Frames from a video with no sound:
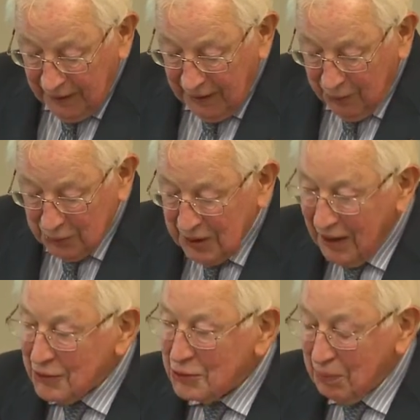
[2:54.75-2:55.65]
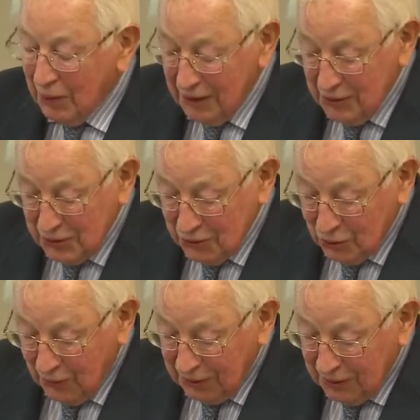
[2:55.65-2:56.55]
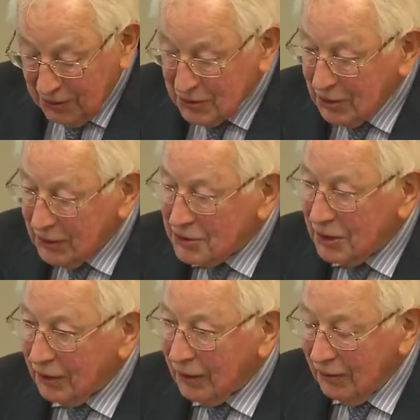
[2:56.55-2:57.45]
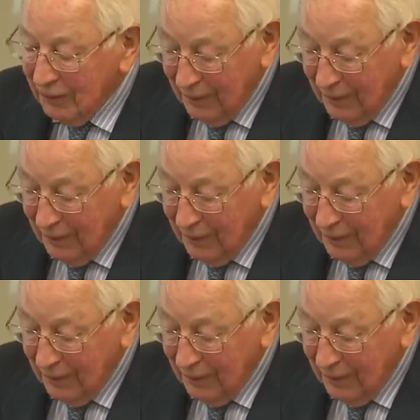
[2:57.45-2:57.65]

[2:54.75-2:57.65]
He was asked by his instructing solicitor